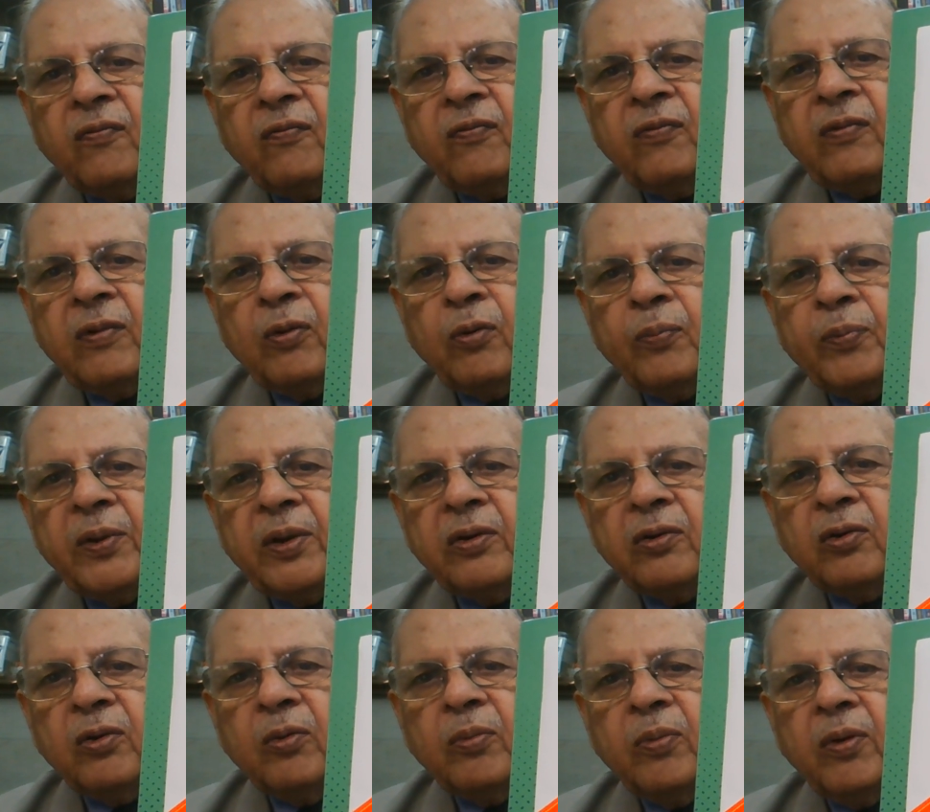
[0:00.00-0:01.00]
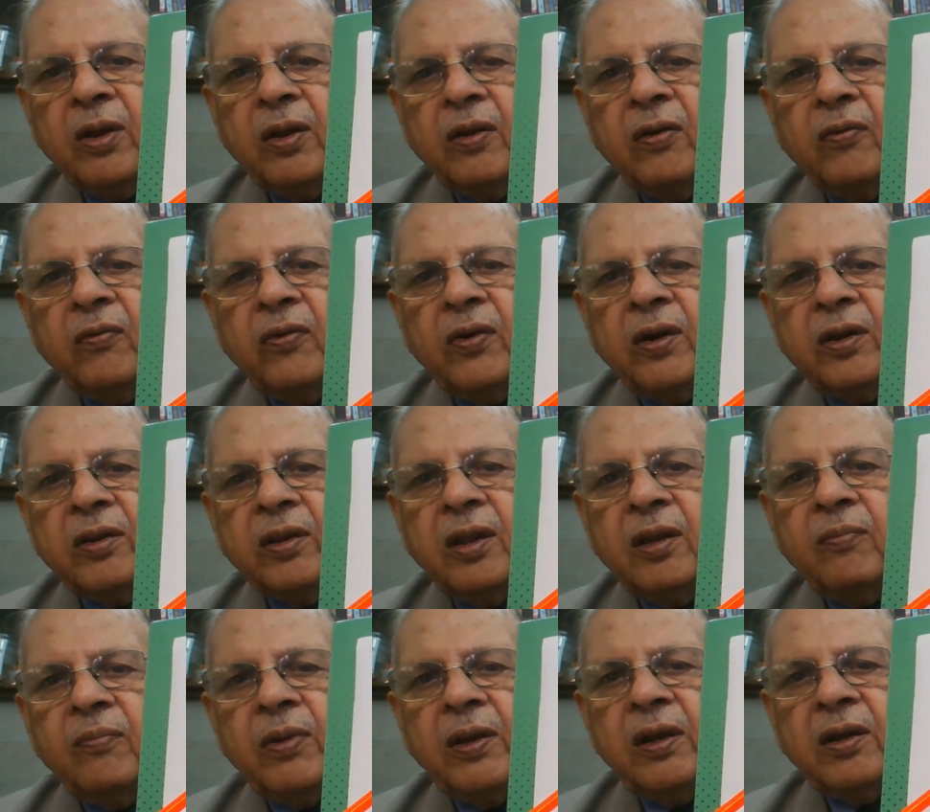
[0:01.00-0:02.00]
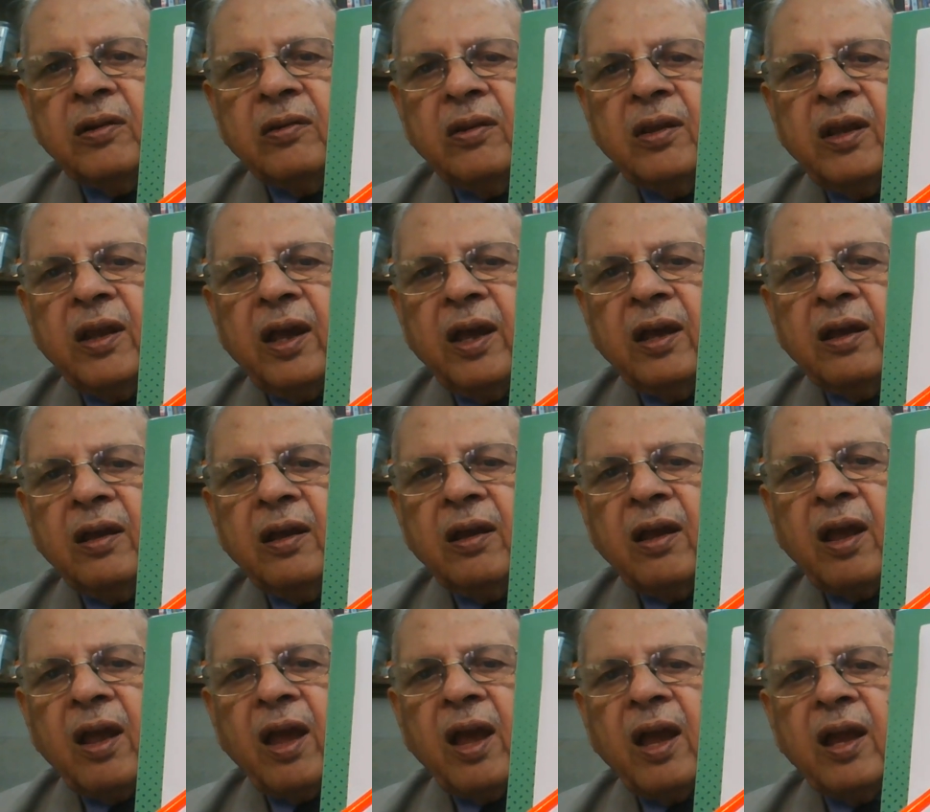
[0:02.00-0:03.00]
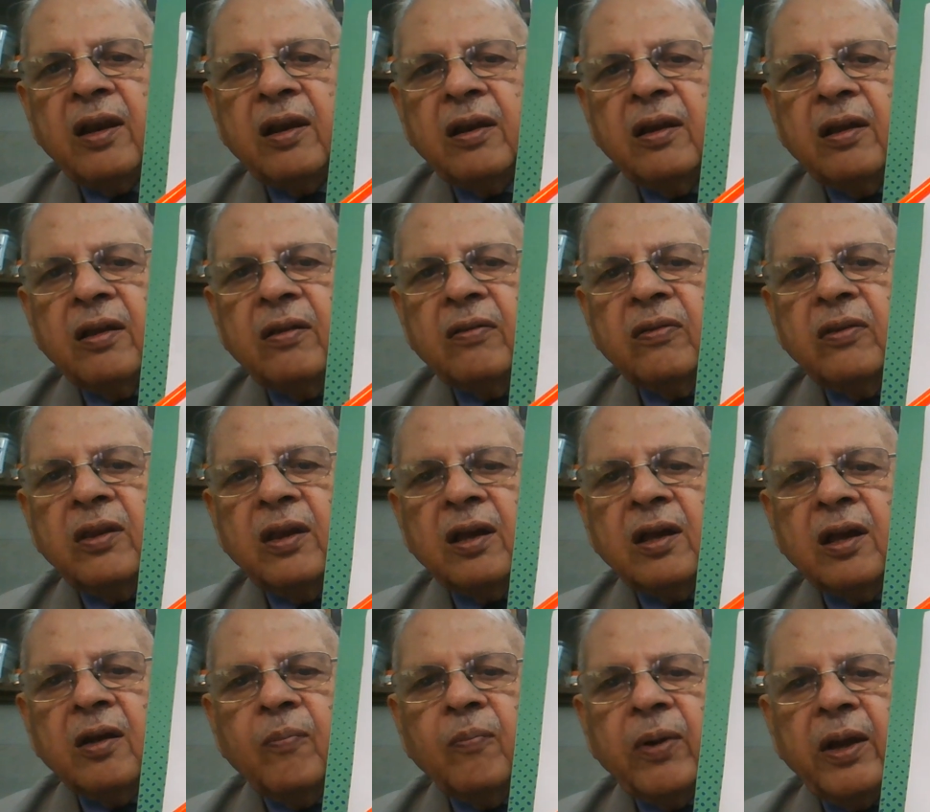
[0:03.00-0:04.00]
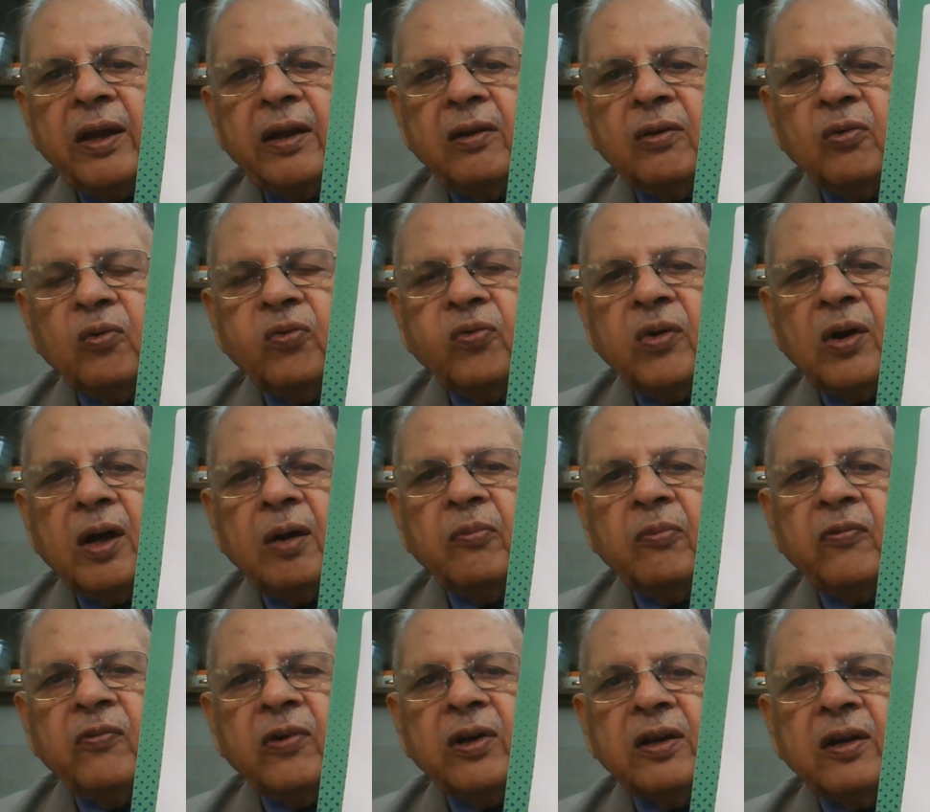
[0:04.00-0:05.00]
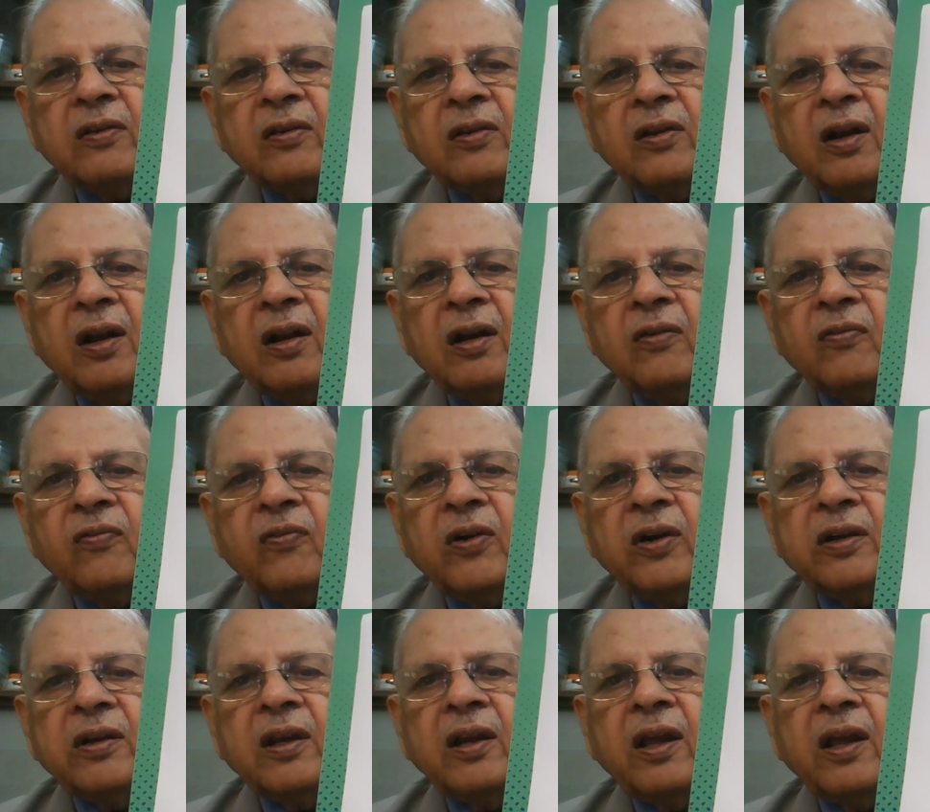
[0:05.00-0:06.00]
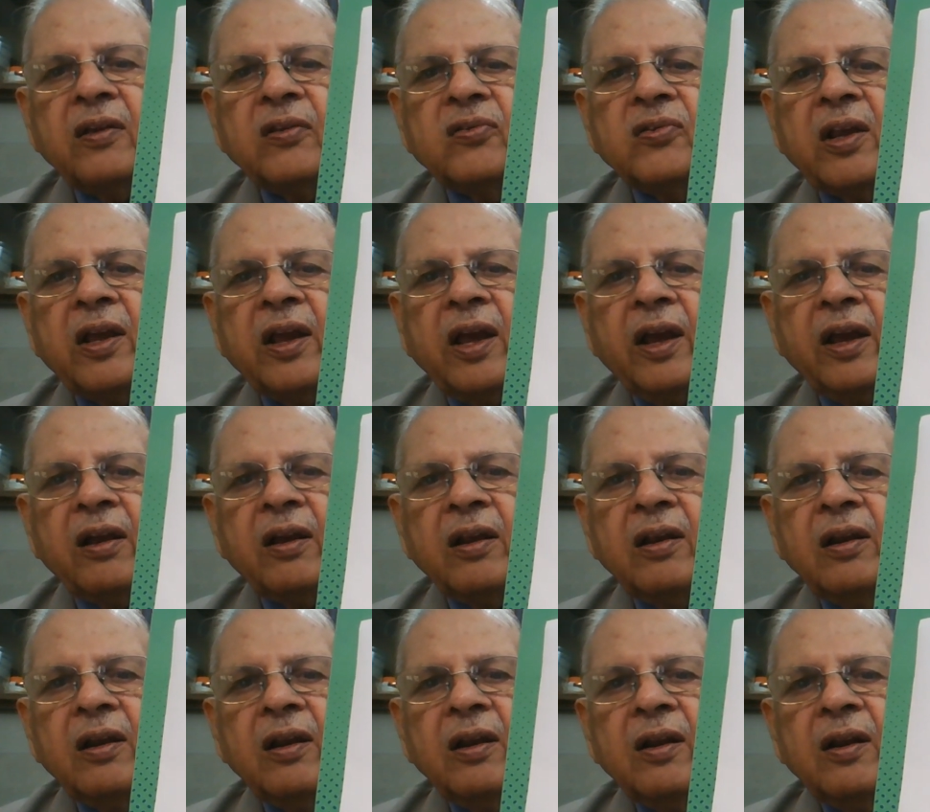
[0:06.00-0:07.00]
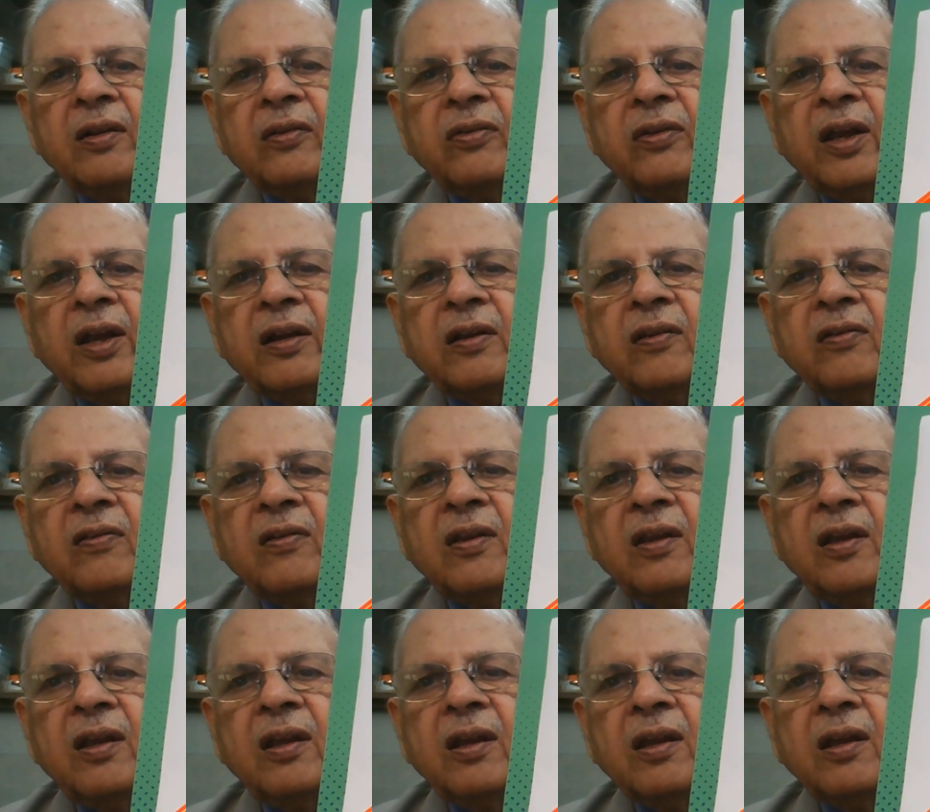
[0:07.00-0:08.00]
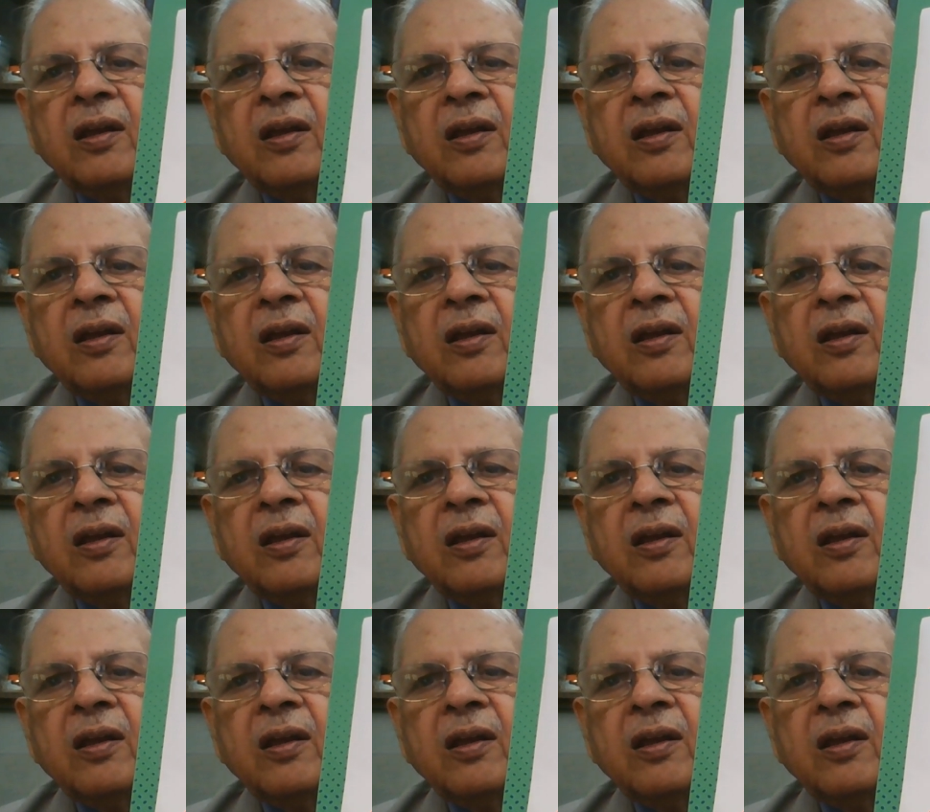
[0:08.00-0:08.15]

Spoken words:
fallopian tube, where they meet the egg and they combine to form what is called fertilized egg. That is the